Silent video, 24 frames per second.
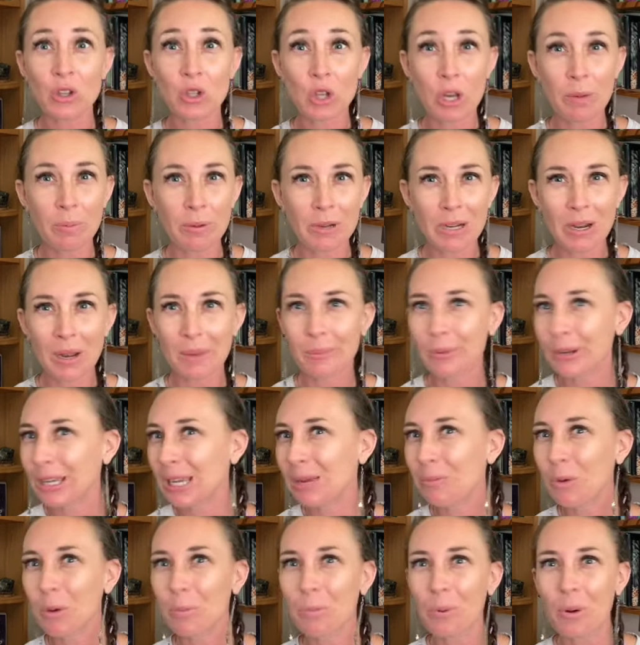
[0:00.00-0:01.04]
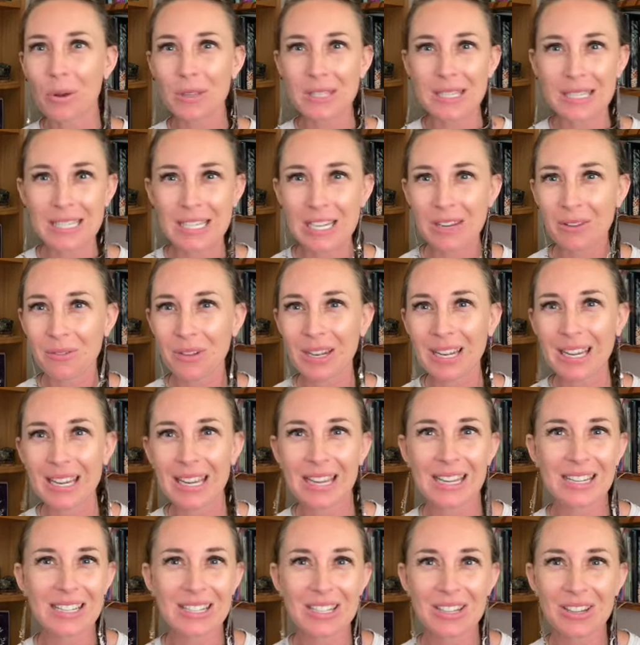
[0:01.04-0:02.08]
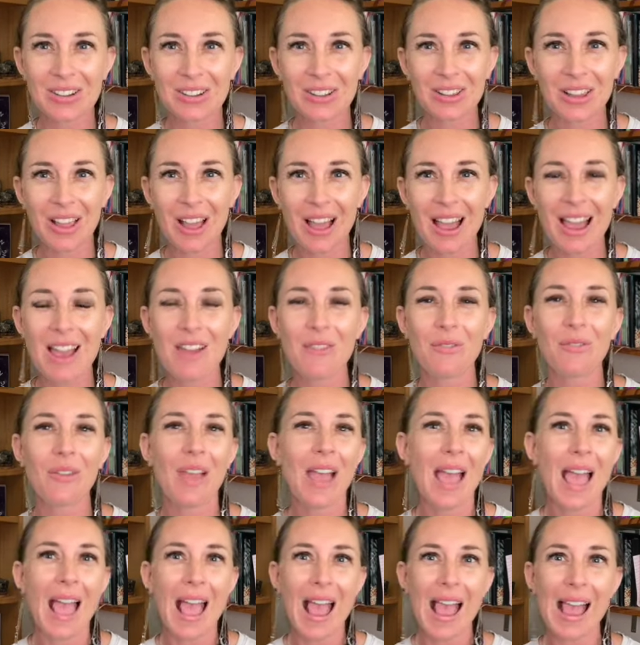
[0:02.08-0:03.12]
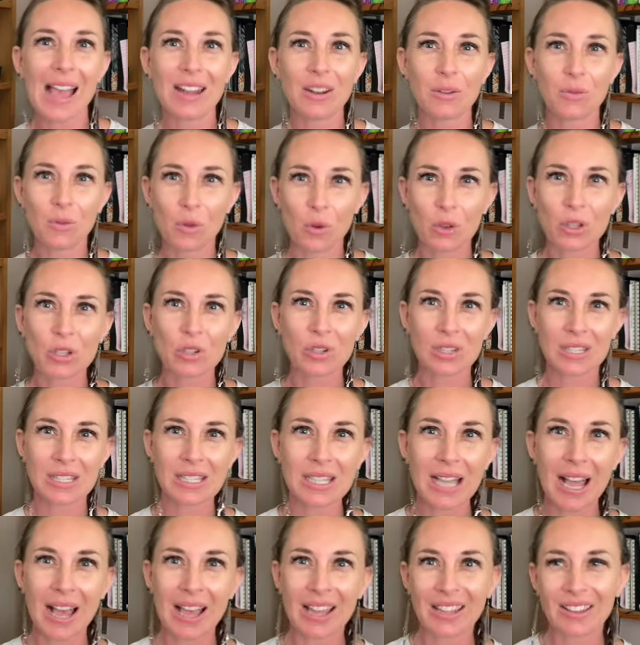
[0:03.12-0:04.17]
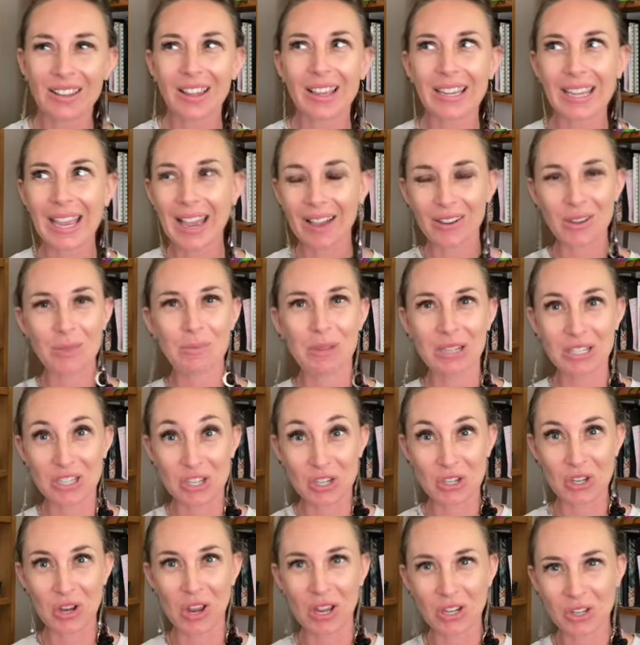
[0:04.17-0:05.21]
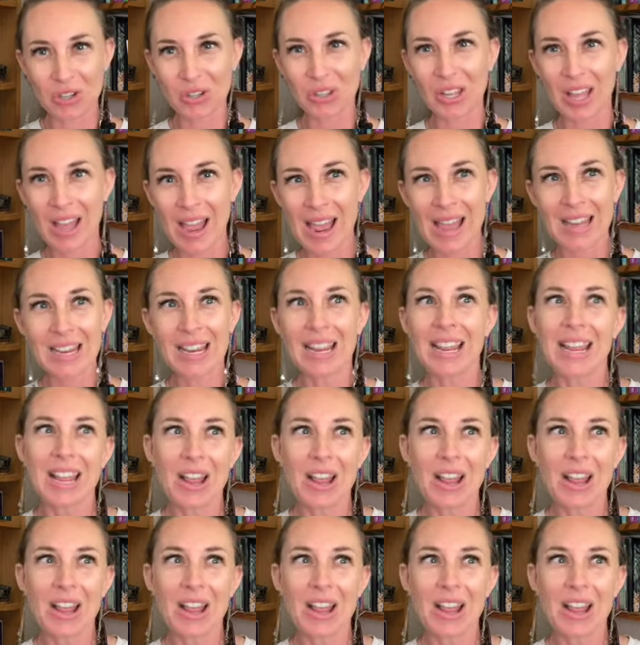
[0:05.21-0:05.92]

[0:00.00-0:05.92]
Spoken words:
Jupiter bringing more positivity into your life, and of course your sun, like how you're meant to shine your light,